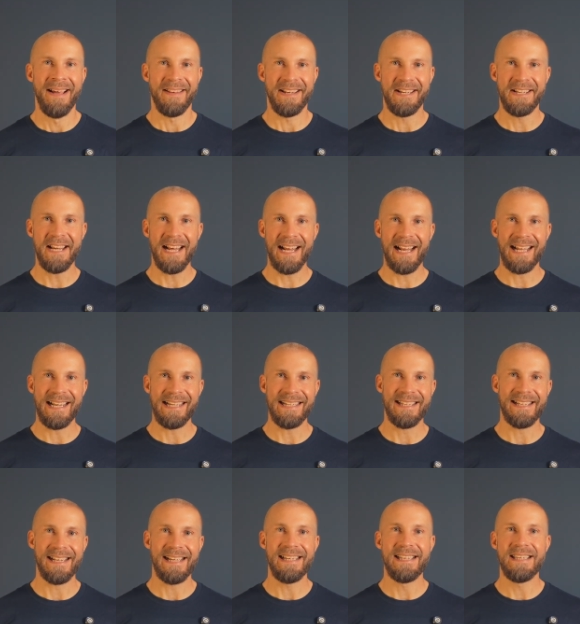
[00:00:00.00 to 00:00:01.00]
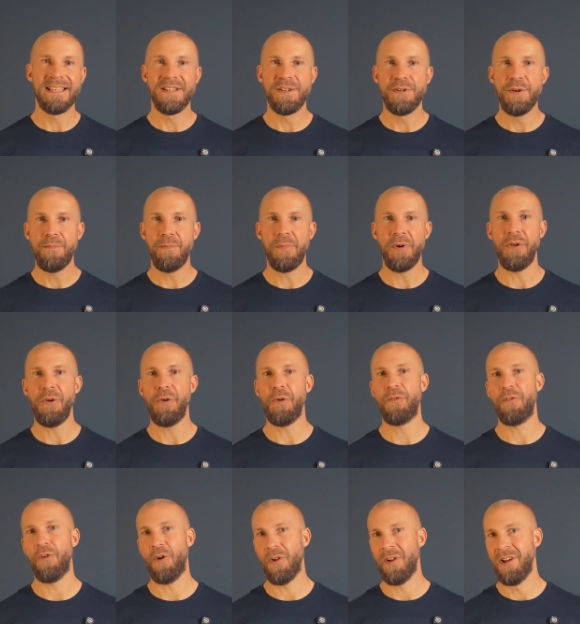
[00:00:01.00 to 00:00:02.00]
the checklist is super
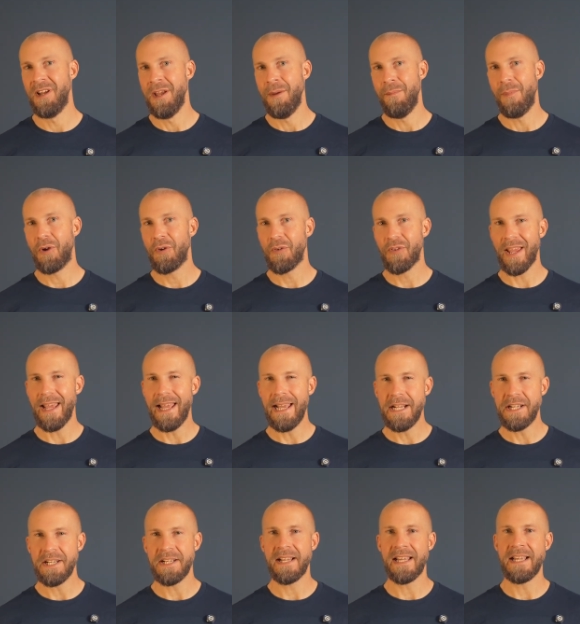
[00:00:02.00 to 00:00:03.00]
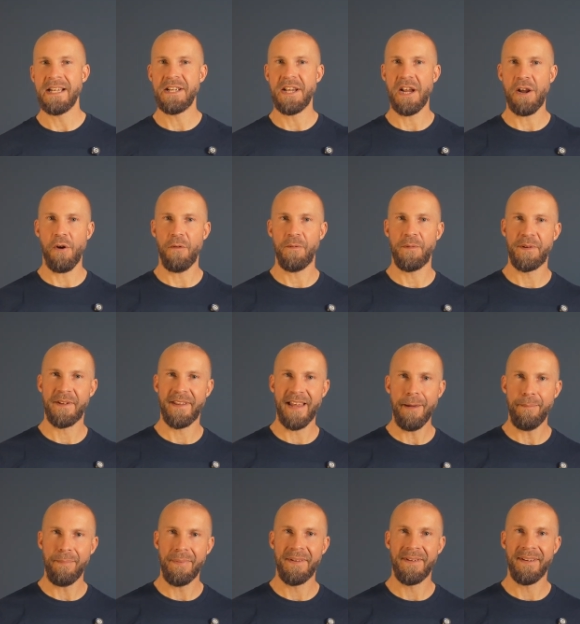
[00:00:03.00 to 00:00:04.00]
useful because the agent can check off
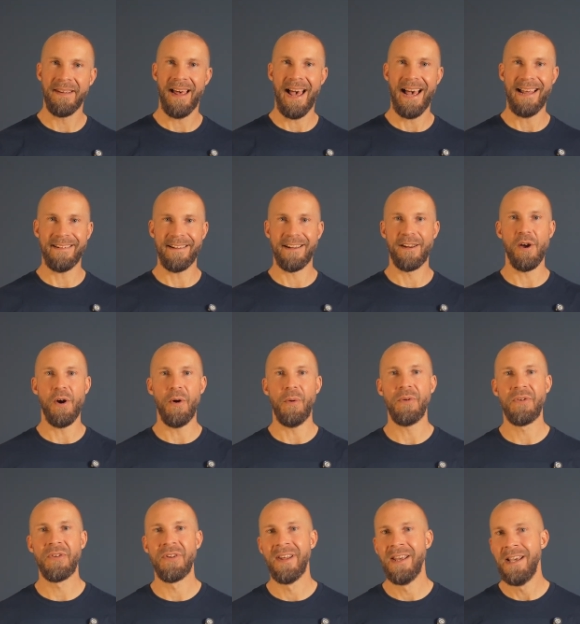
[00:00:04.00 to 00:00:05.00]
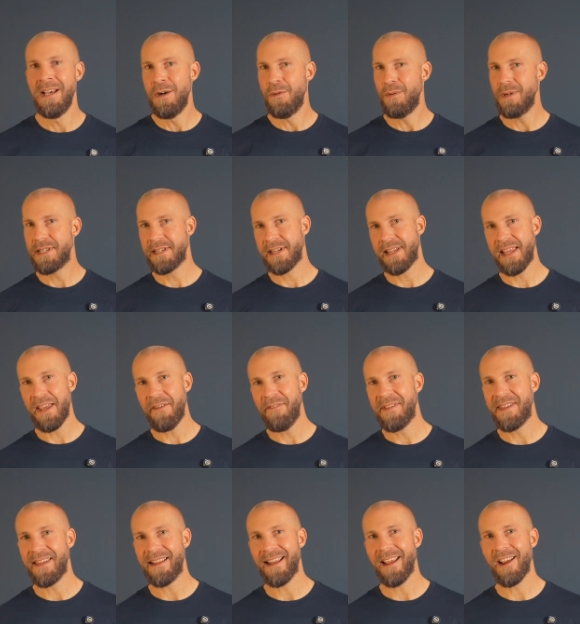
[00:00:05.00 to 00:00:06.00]
steps as it goes, which
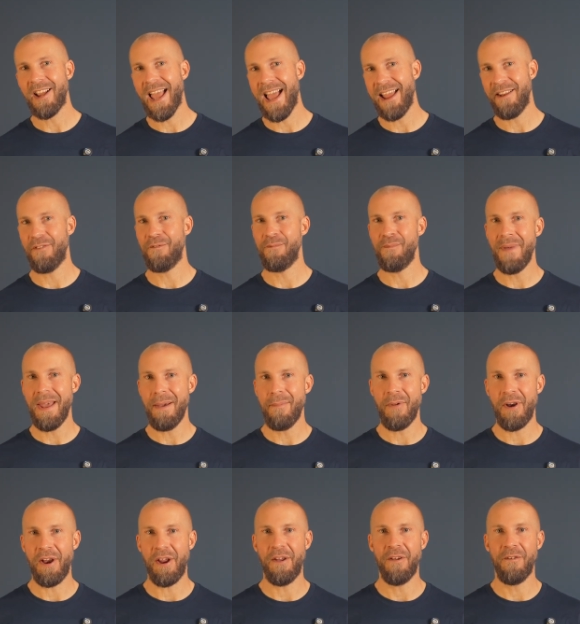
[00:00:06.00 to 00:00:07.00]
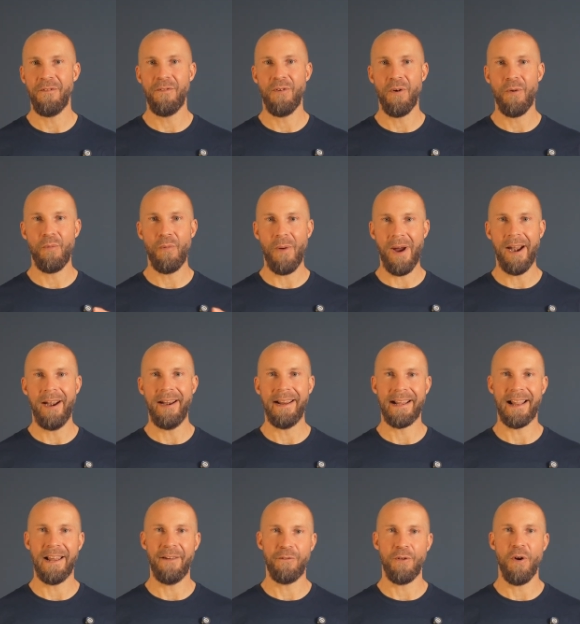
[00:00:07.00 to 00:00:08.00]
gives it a kind of memory for where
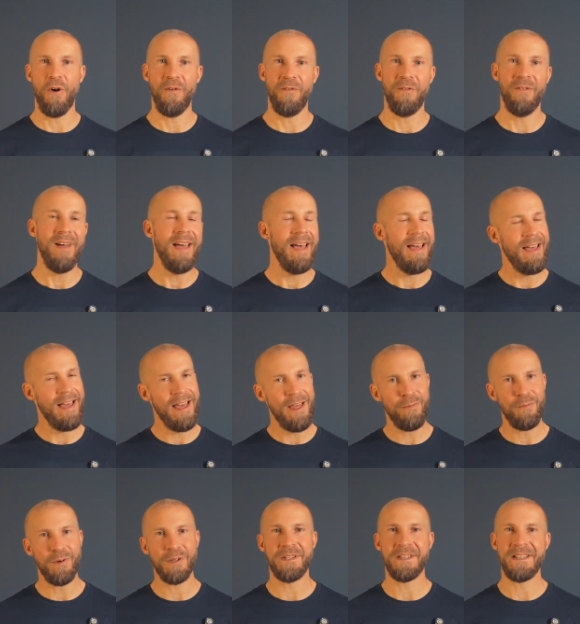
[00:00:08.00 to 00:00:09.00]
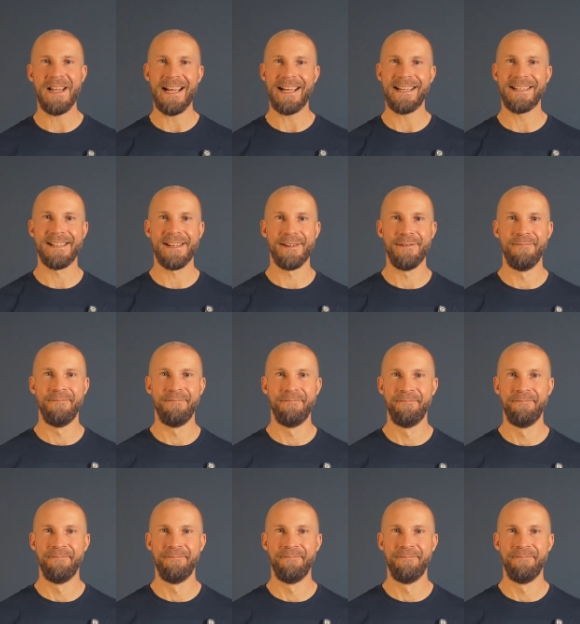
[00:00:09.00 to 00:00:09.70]
it left off and what's next.